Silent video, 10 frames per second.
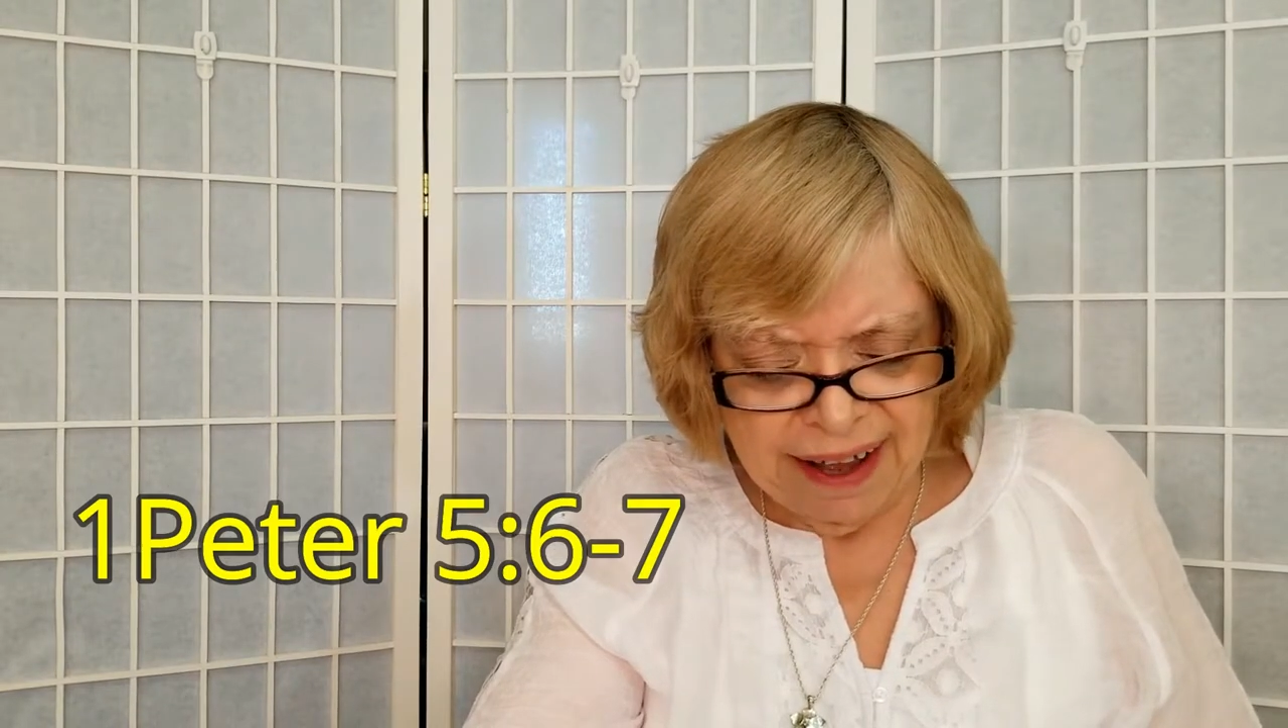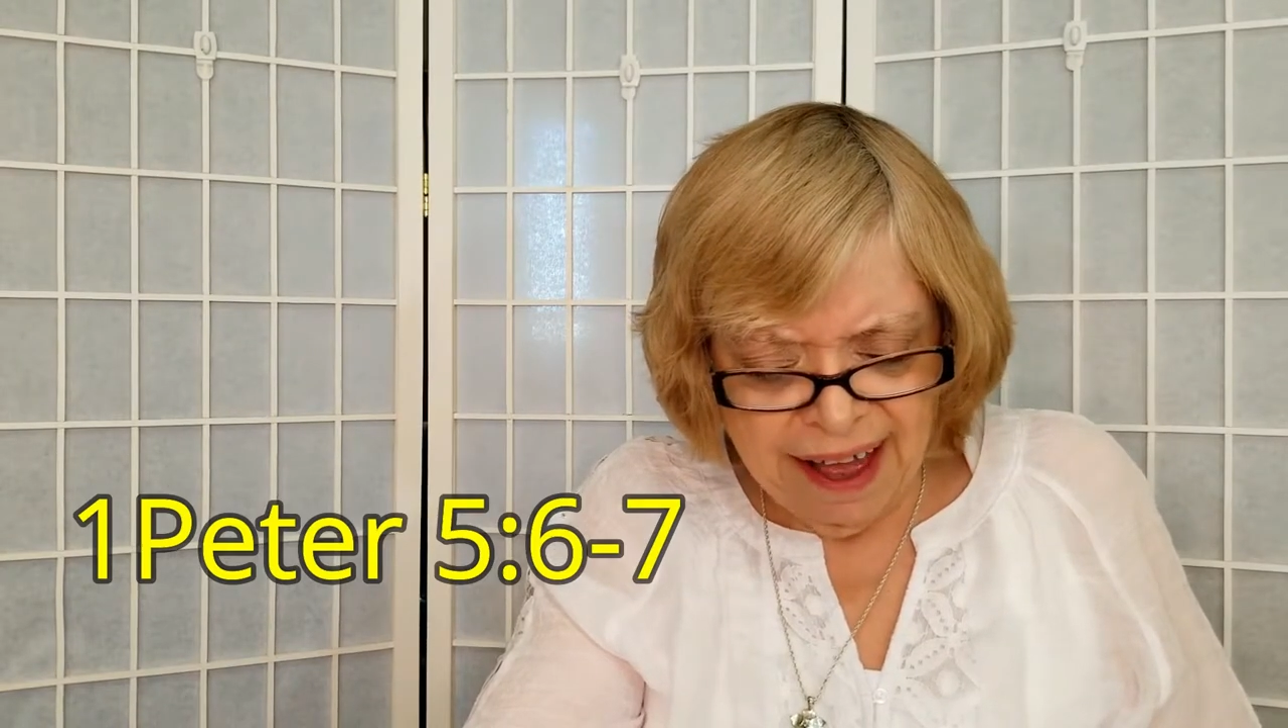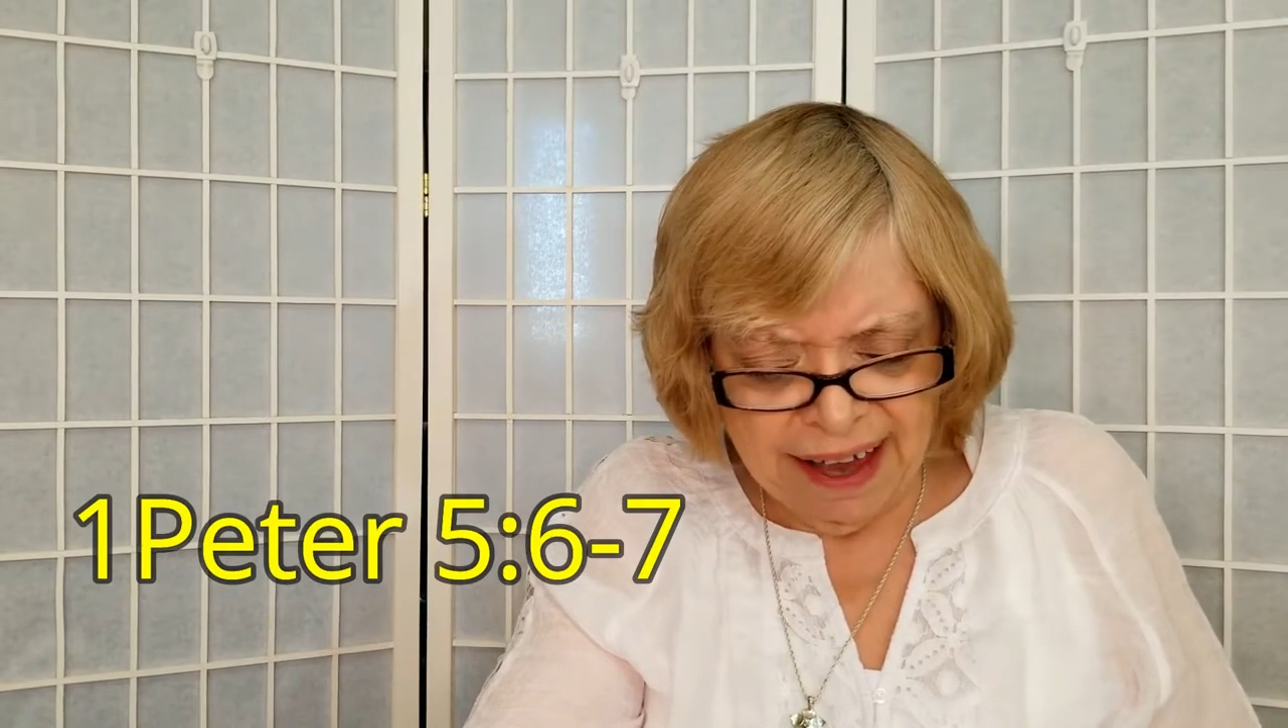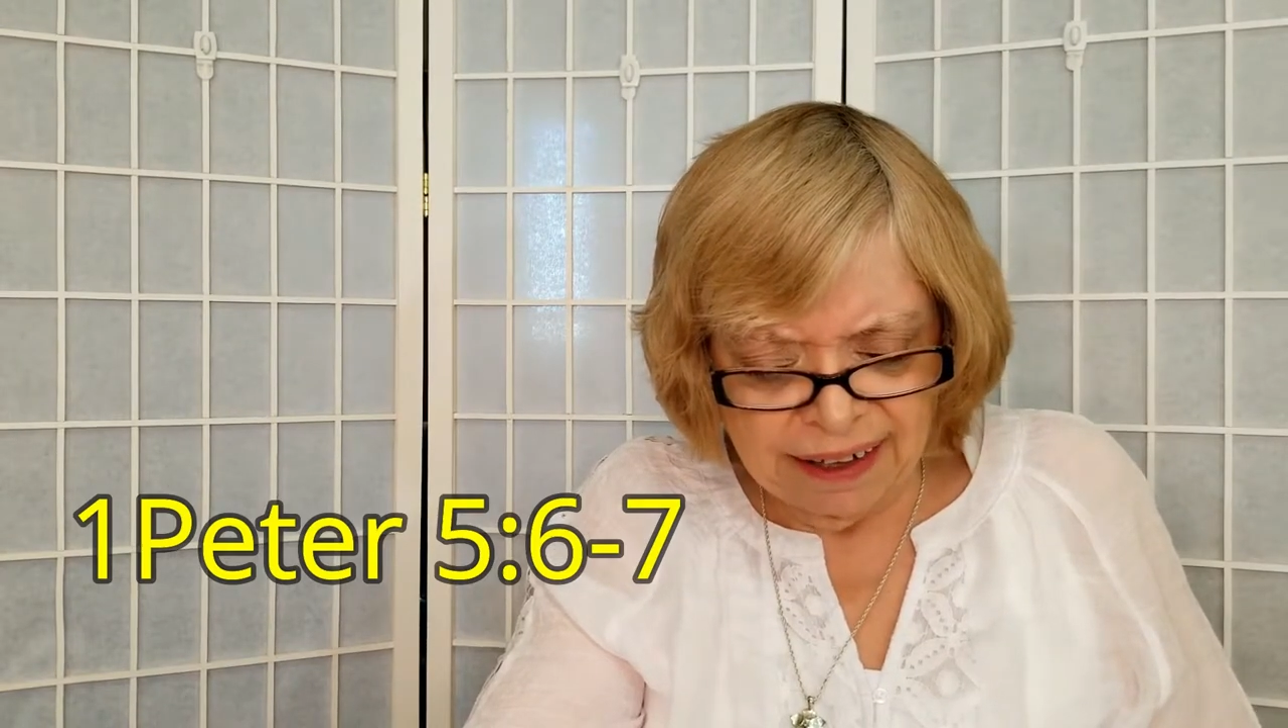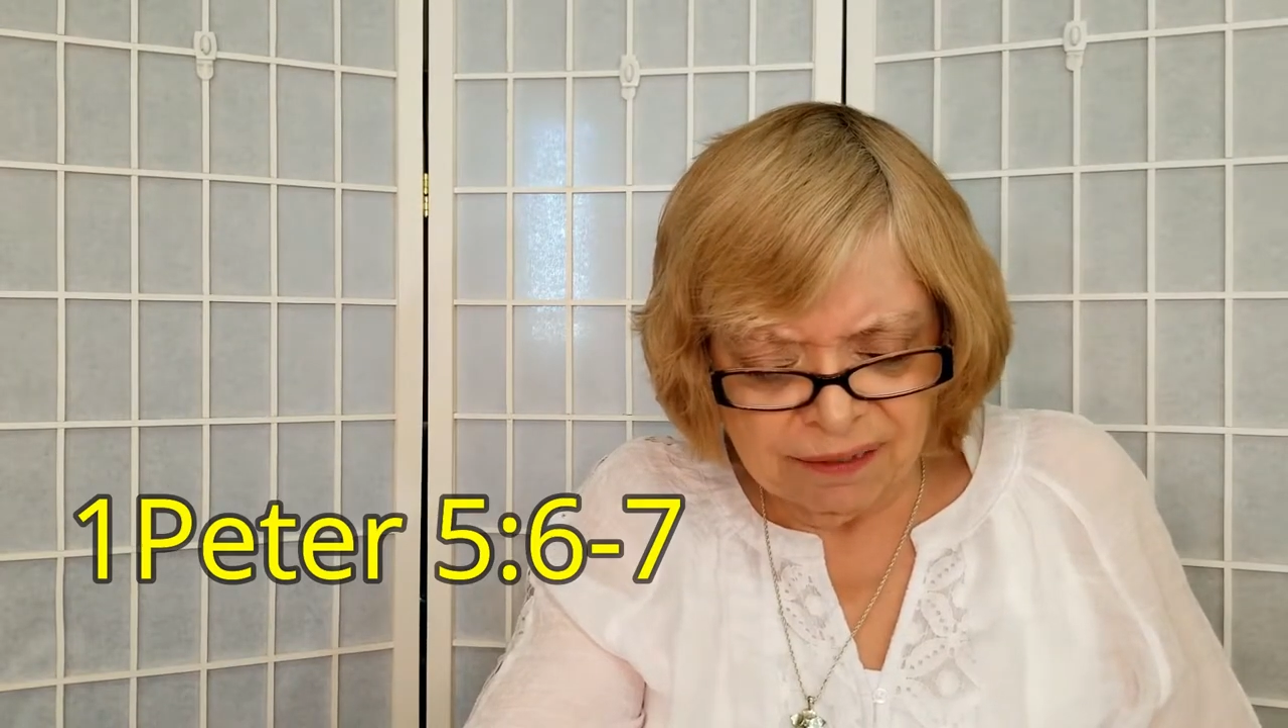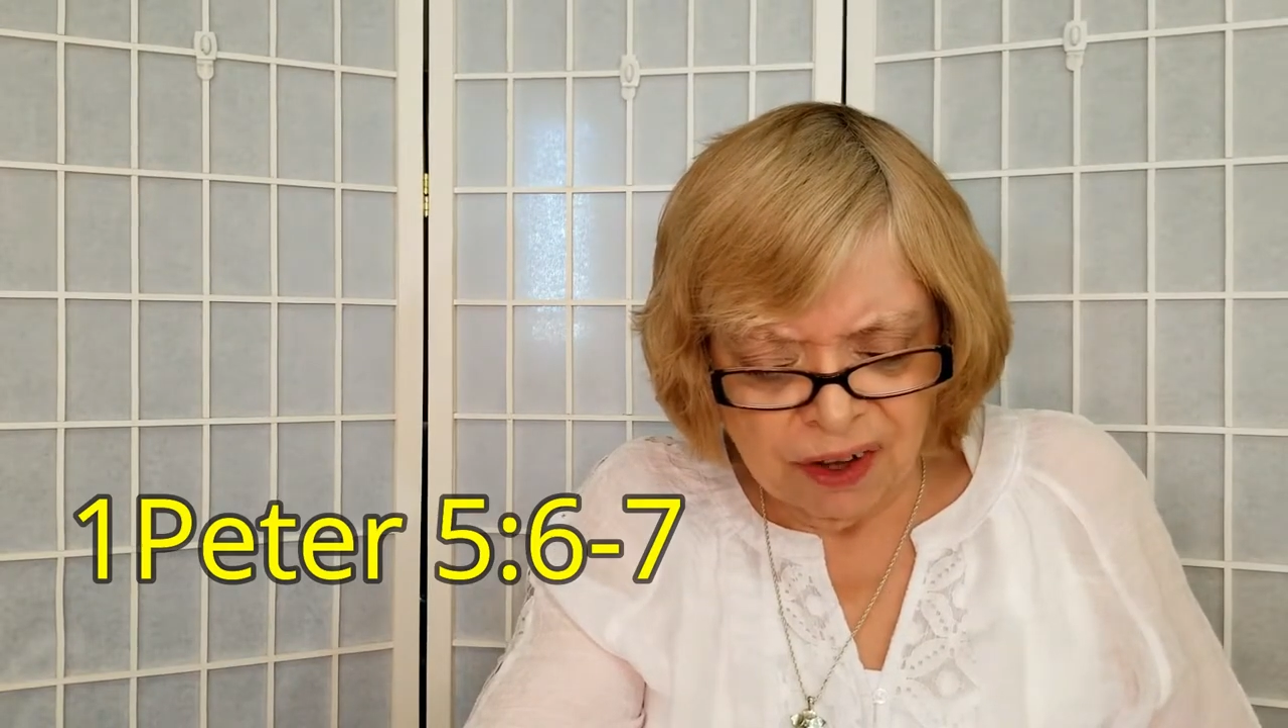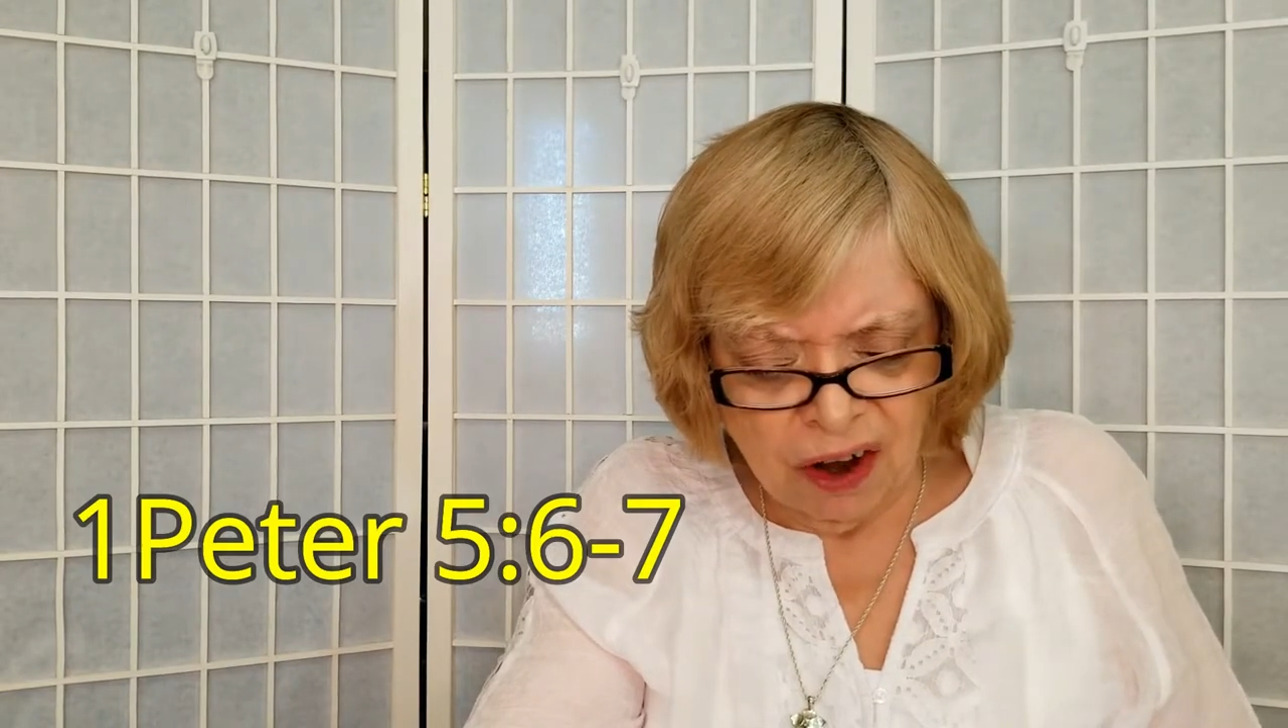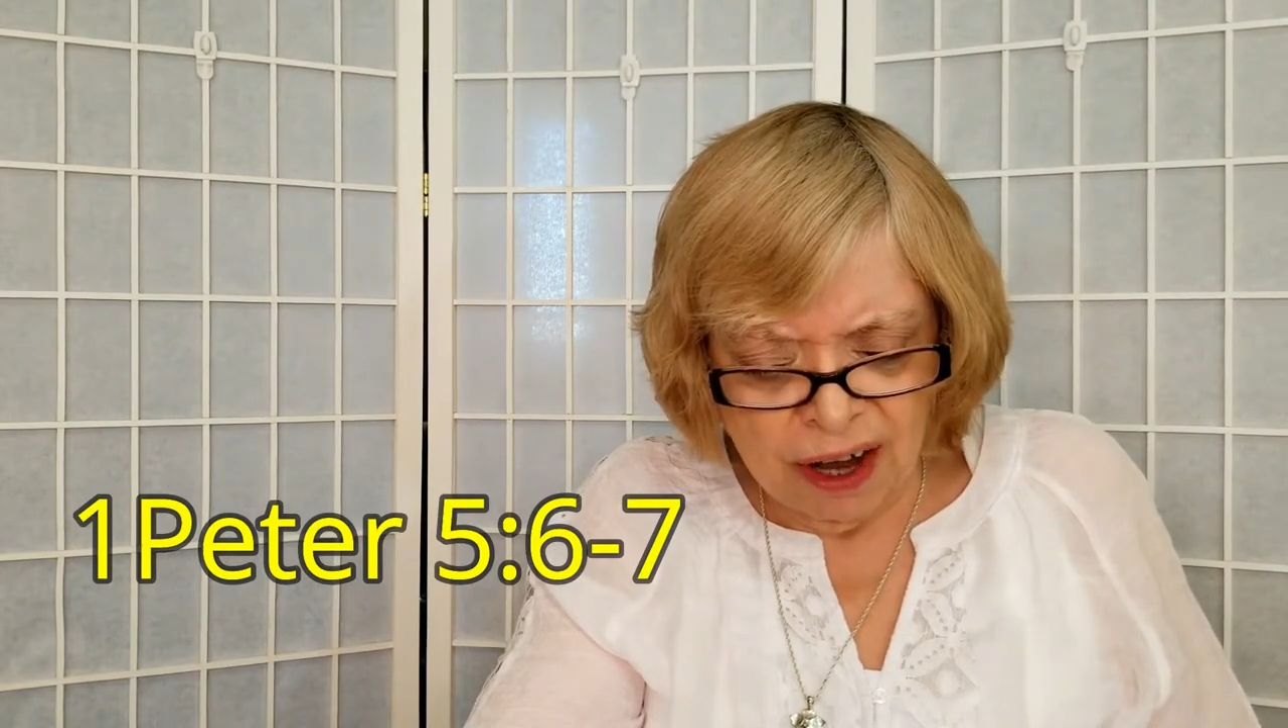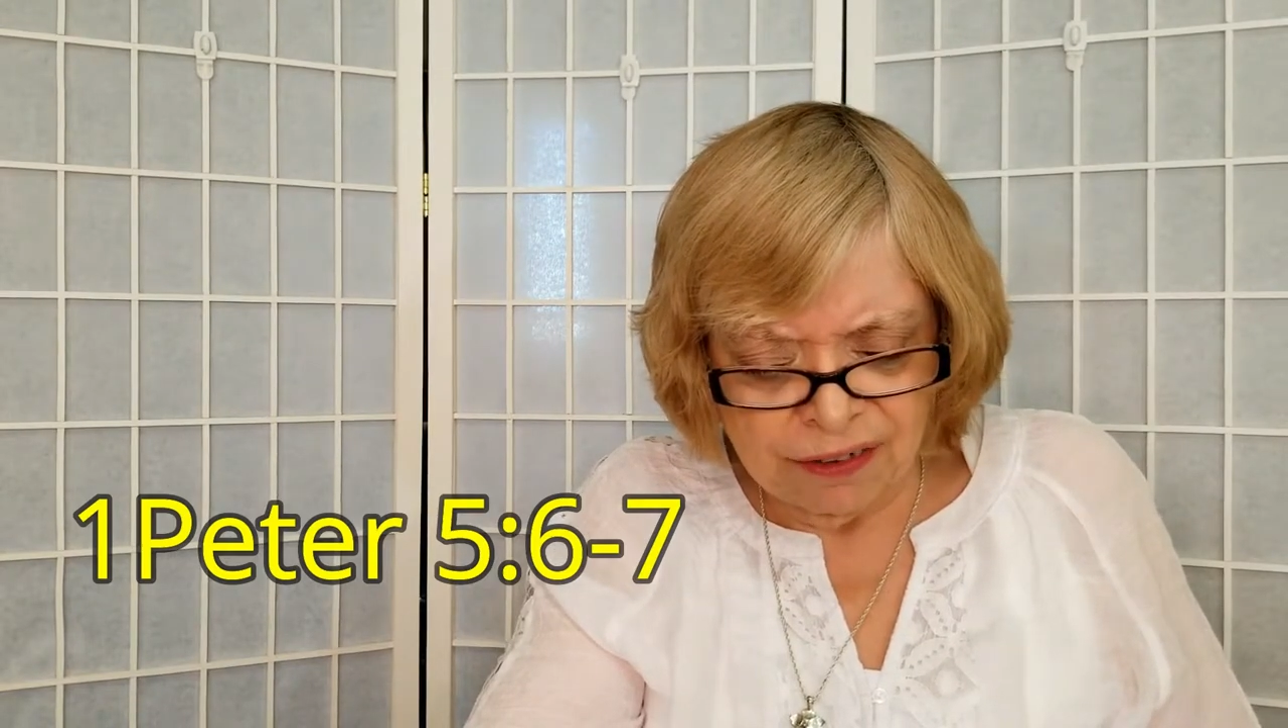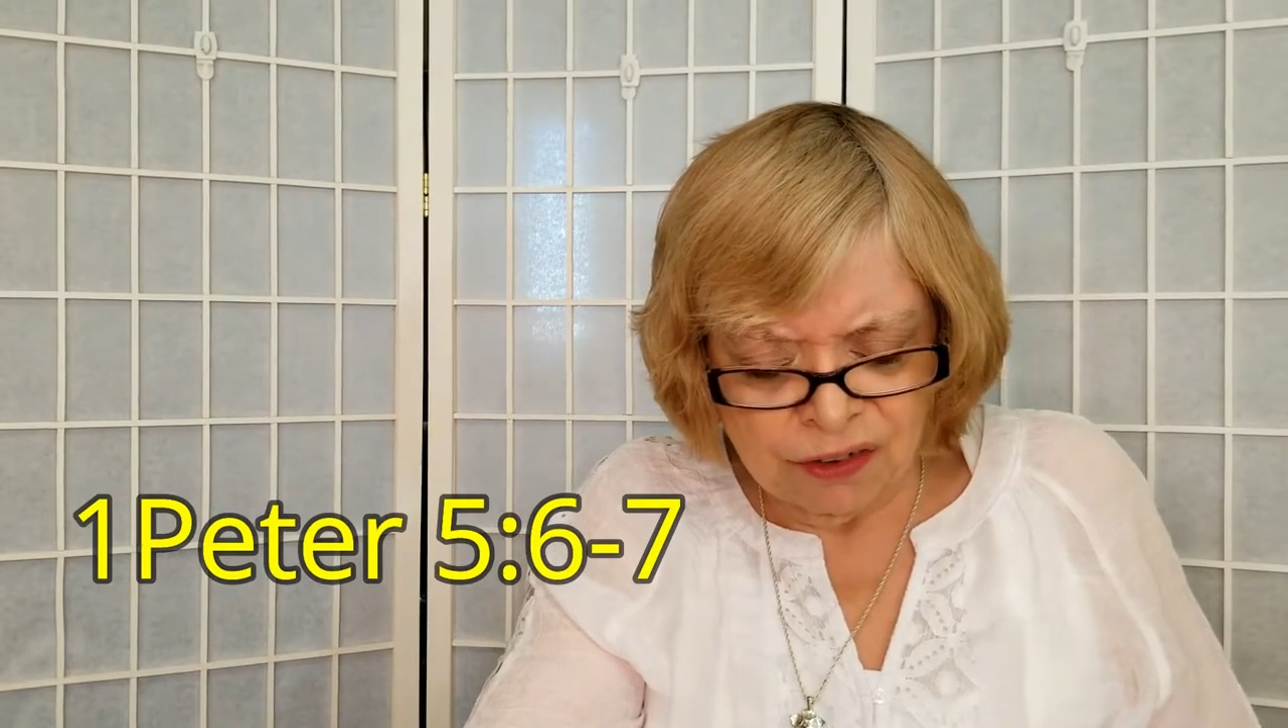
hand of God,